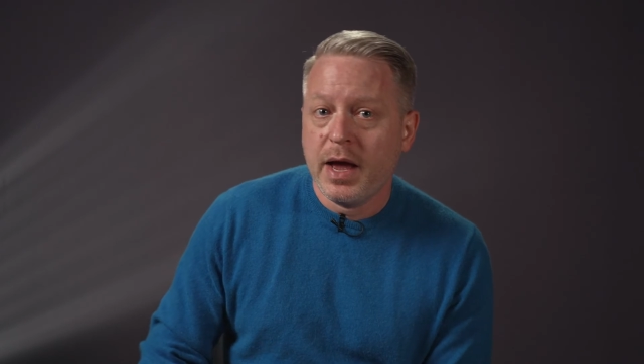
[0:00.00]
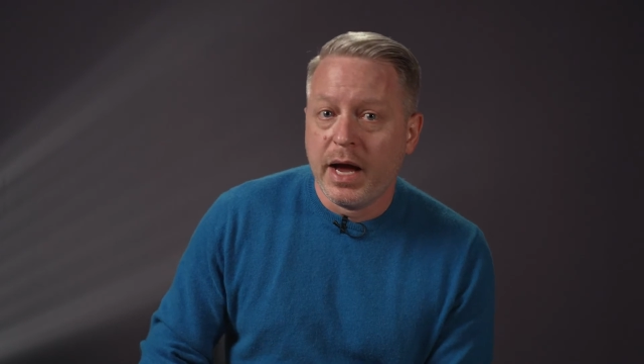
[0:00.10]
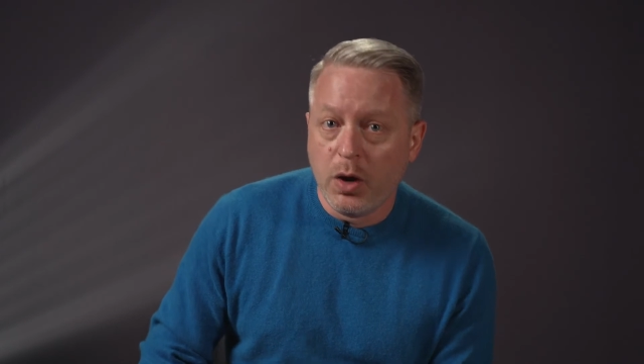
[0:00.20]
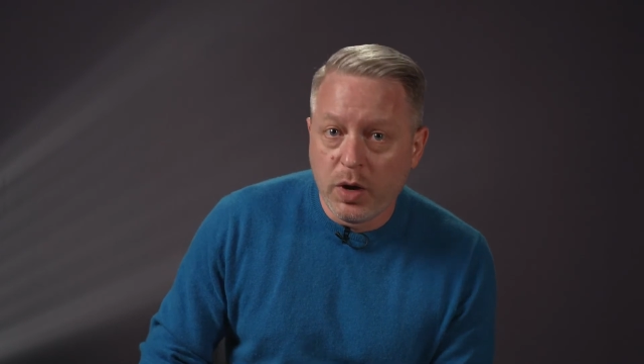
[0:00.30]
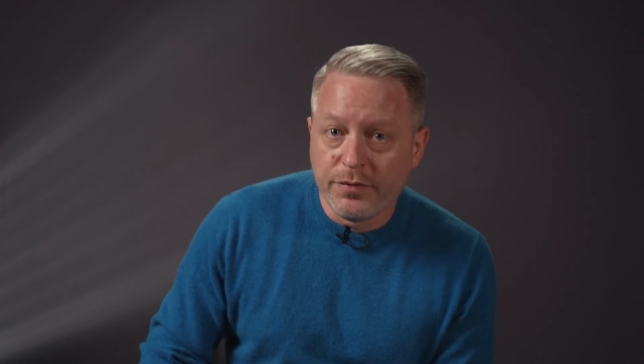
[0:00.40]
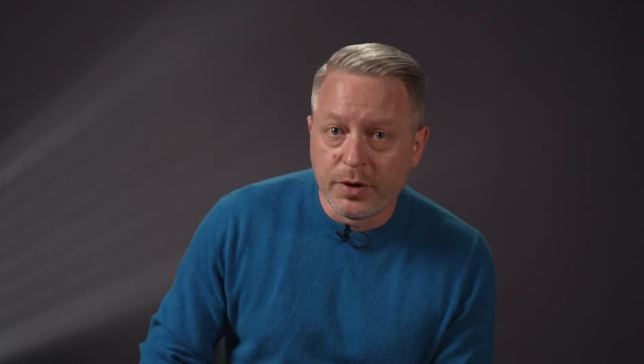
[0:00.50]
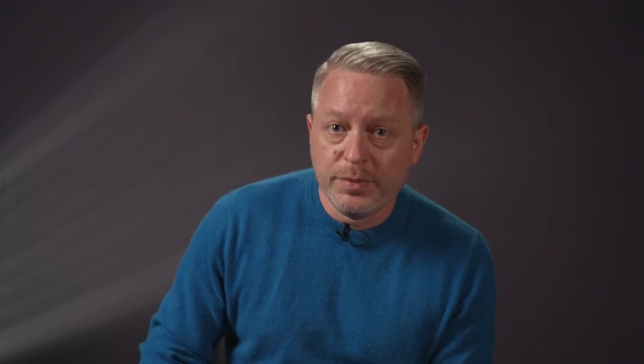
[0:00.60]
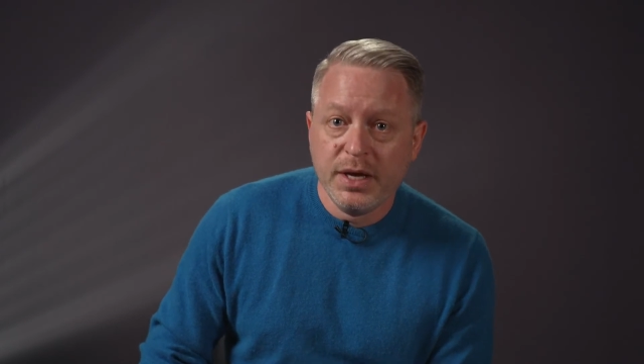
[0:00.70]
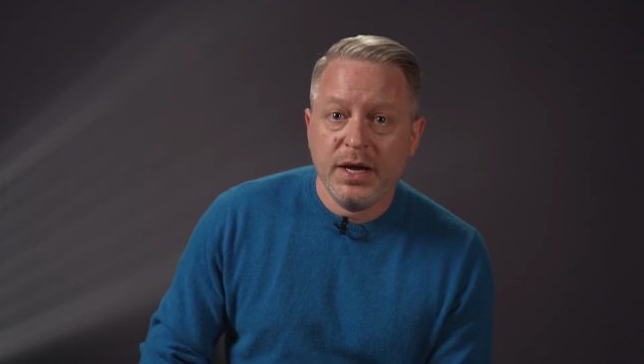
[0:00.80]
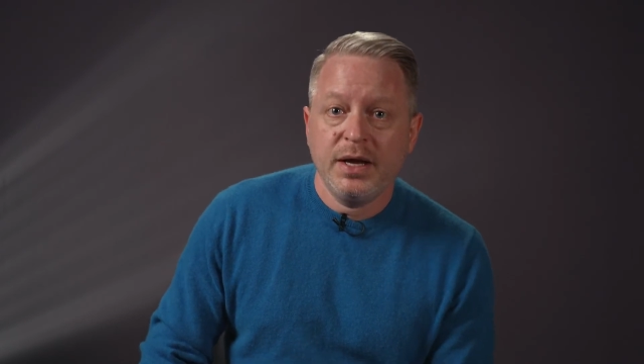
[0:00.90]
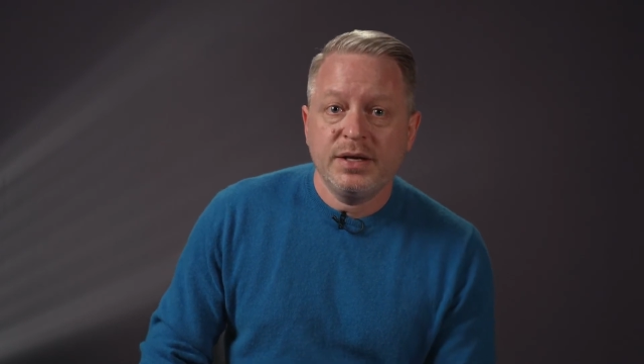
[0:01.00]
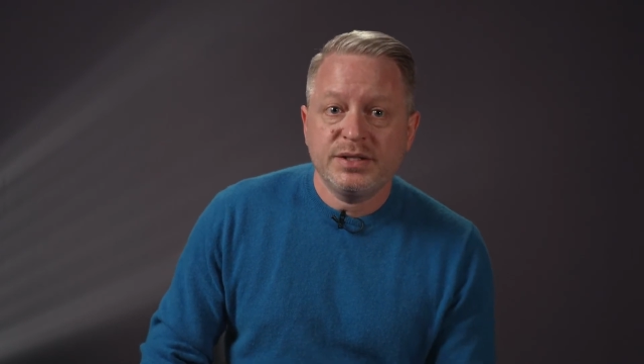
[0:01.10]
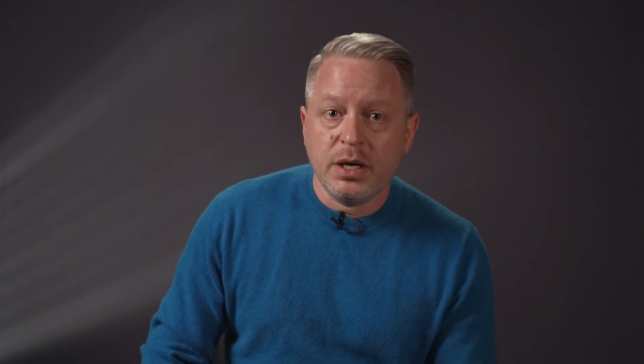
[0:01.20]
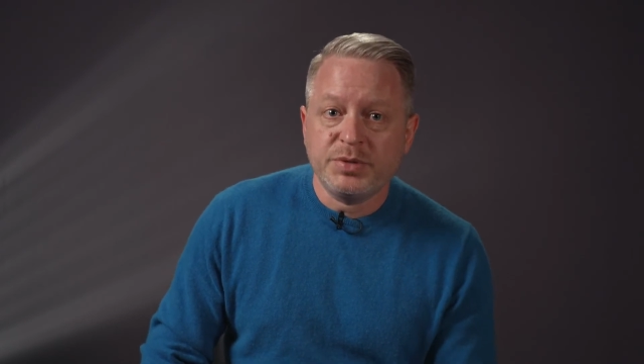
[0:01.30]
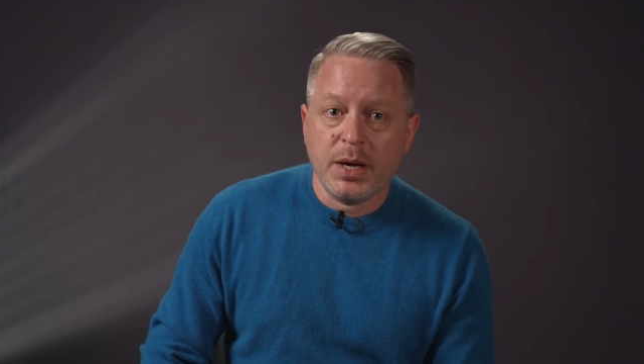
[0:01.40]
However,
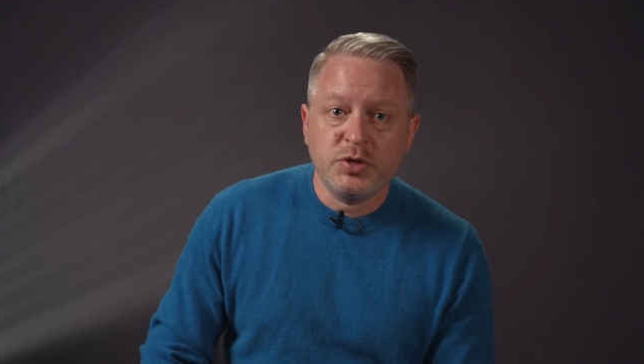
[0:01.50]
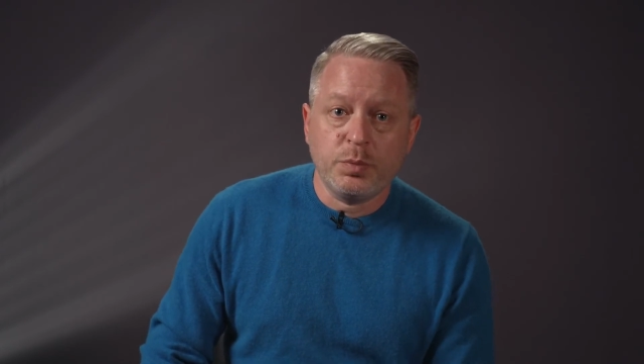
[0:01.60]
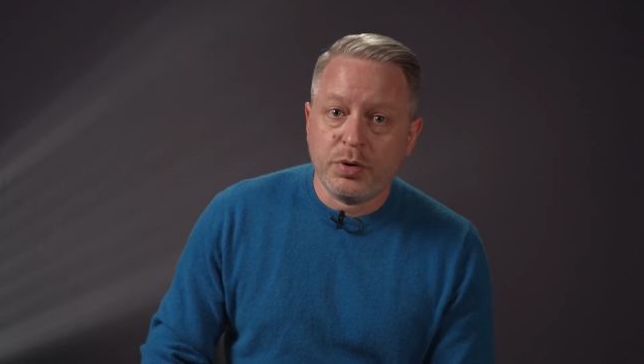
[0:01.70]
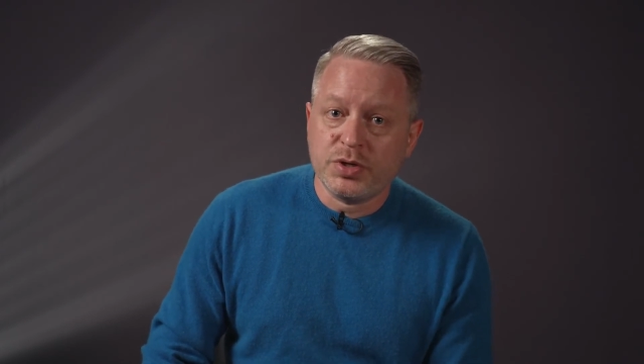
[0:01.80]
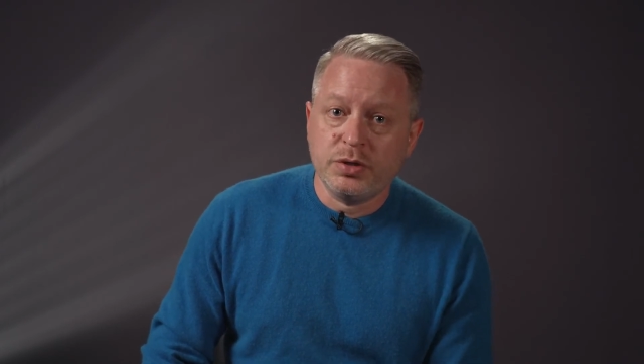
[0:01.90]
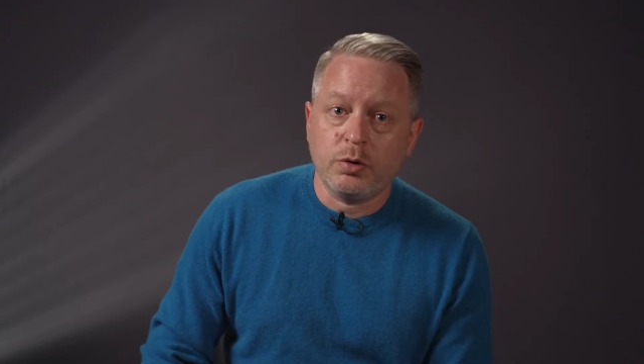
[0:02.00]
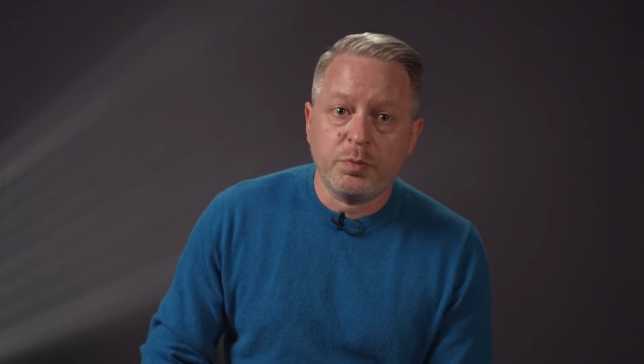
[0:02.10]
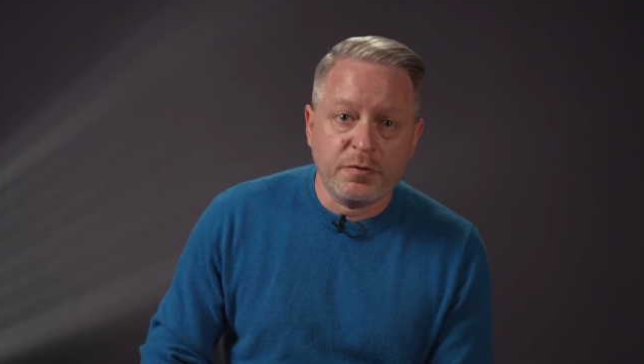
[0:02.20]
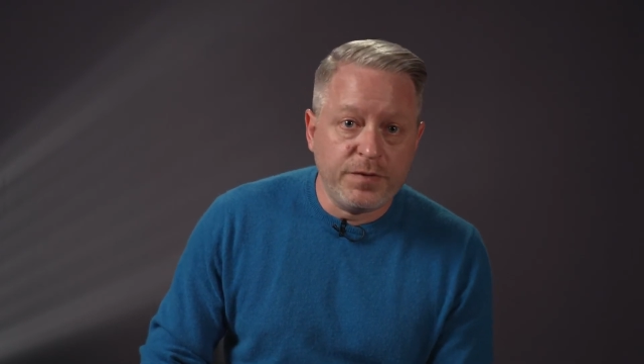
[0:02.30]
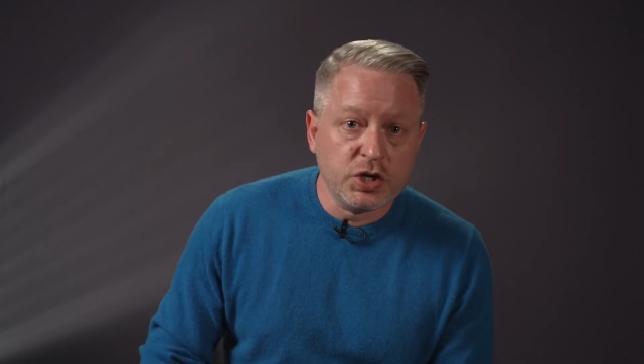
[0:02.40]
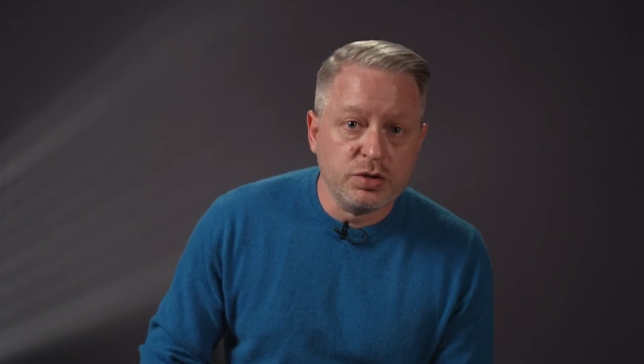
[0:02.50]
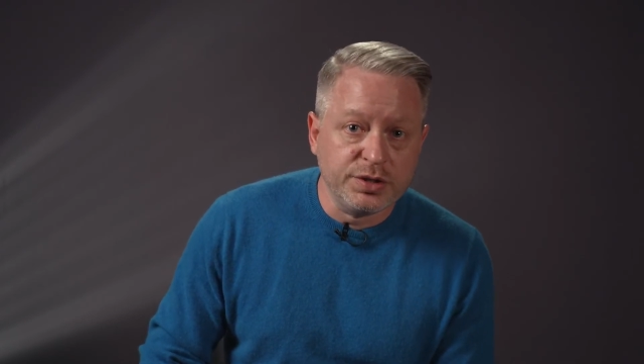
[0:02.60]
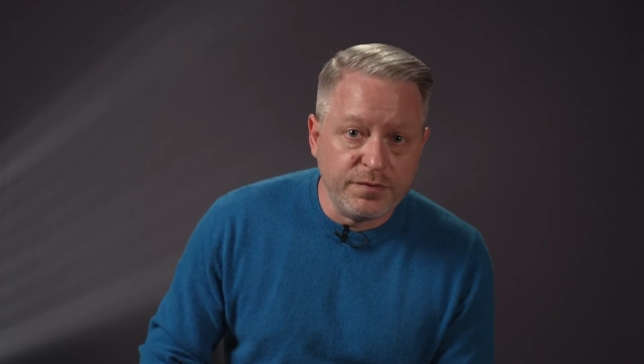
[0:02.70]
sometimes your personal or professional